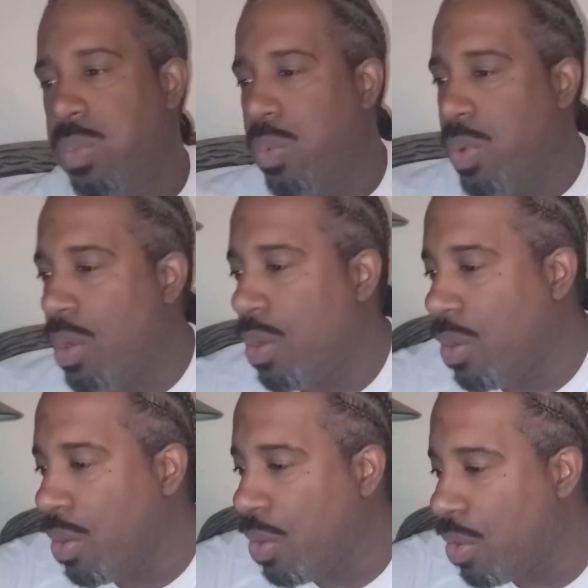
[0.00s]

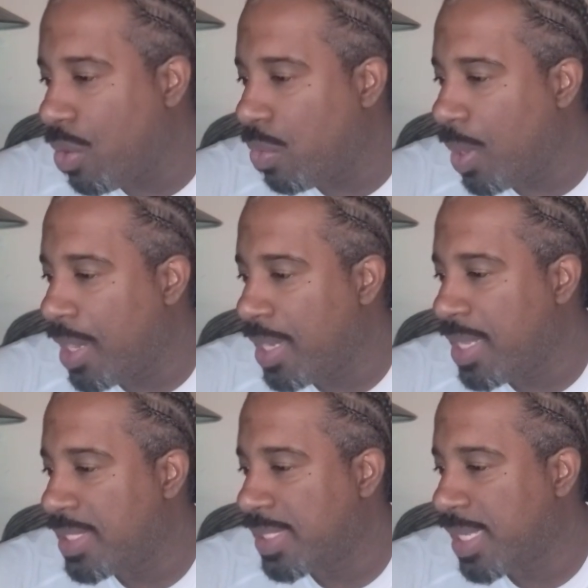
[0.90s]
Whoa, what did
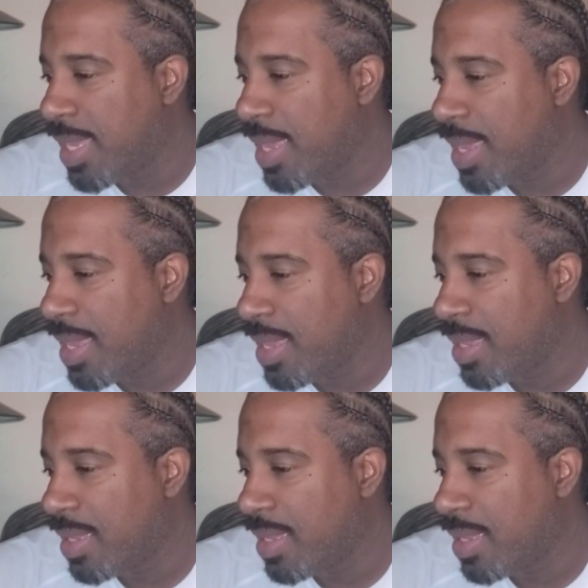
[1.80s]
he say?